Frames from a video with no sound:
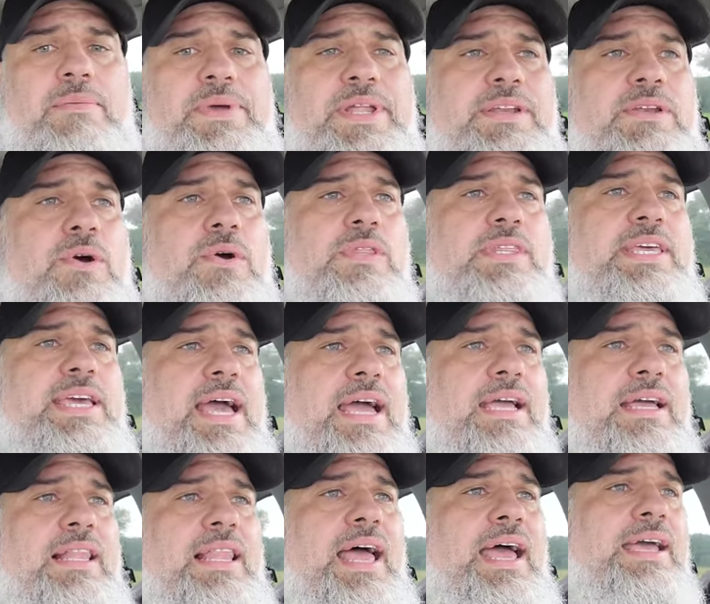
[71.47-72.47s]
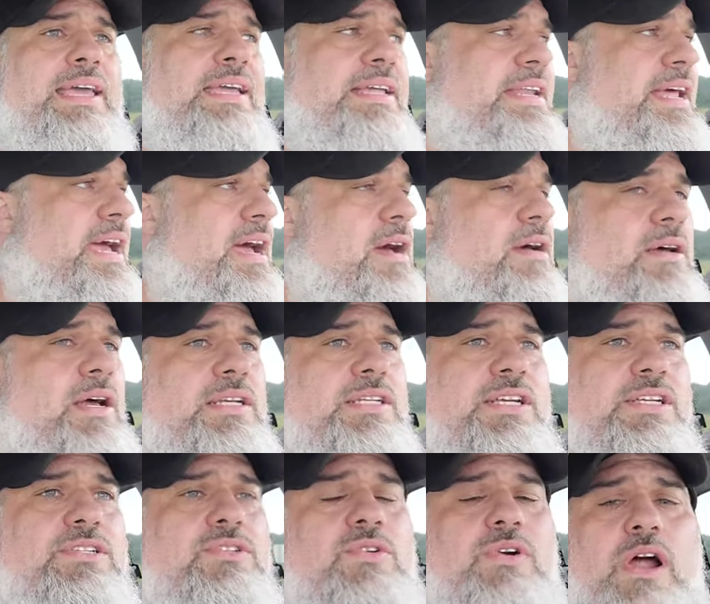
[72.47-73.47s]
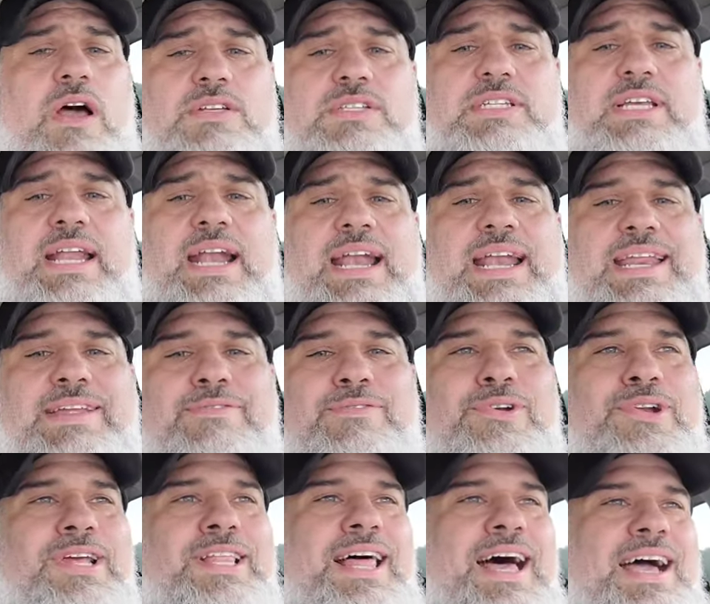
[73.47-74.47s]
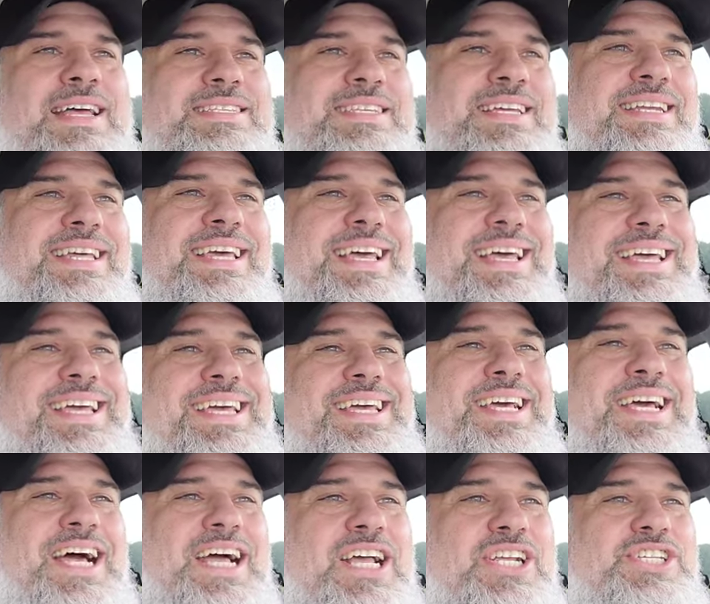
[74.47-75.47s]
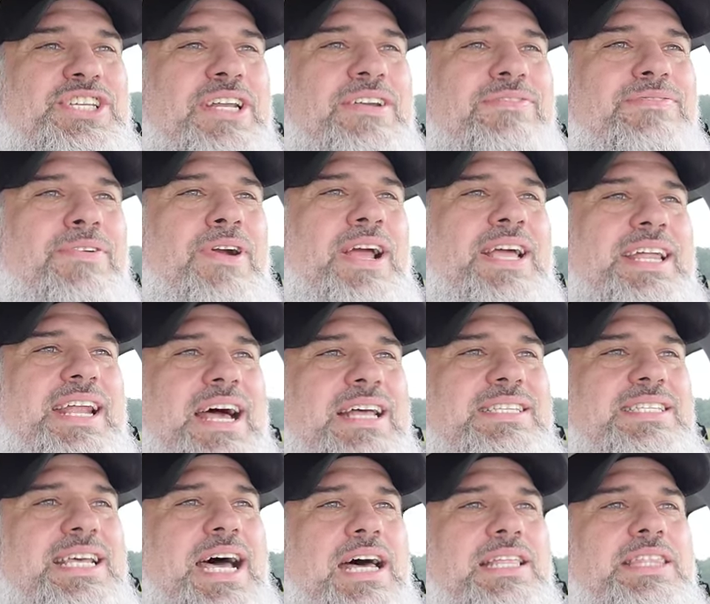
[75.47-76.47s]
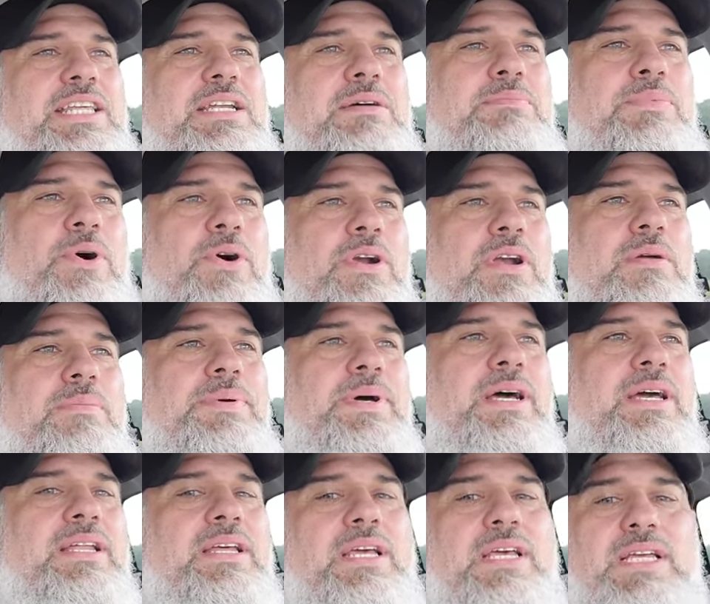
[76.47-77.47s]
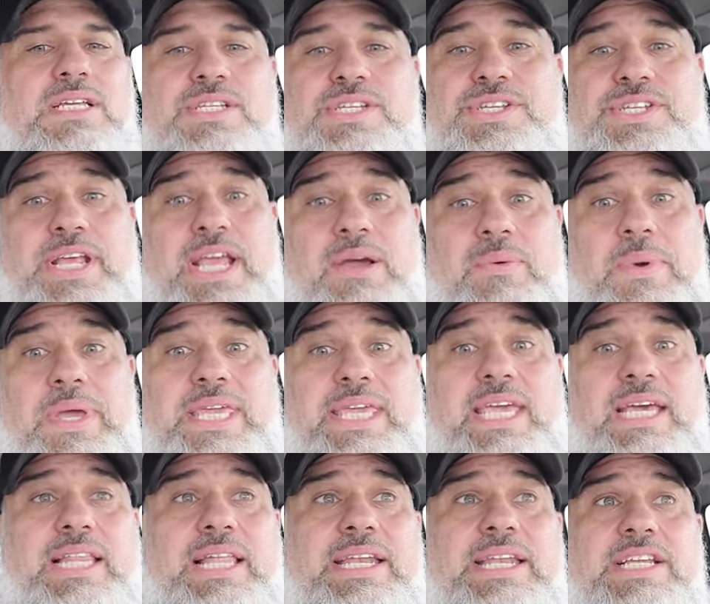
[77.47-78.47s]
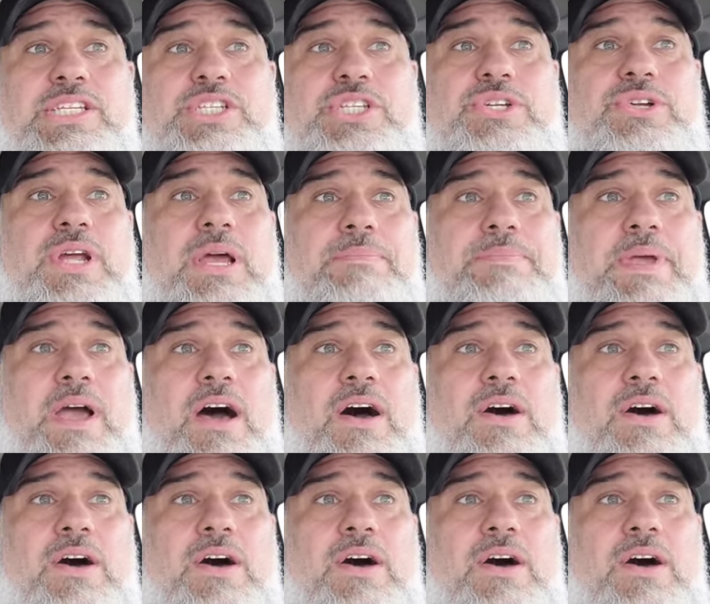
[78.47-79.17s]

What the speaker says: I'm in North Kakalaki now. I just crossed in. I didn't even realize it. I should have recognized south of the border, but shit, we killing this trip,